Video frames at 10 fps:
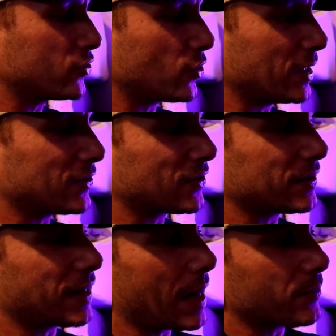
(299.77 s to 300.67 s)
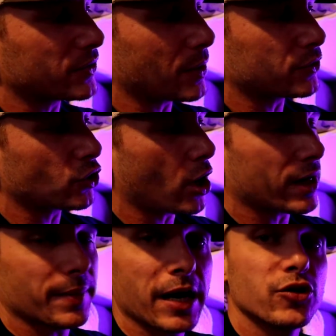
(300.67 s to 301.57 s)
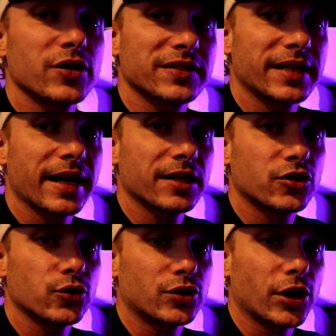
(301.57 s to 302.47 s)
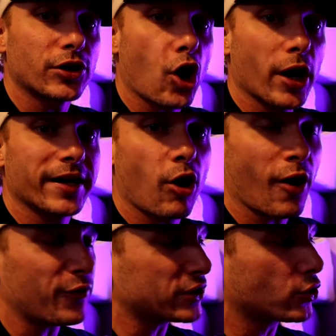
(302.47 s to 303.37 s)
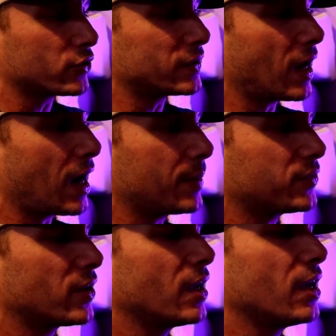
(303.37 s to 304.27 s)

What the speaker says: So this is the timers I was talking about. You can set it to turn on and off at certain times.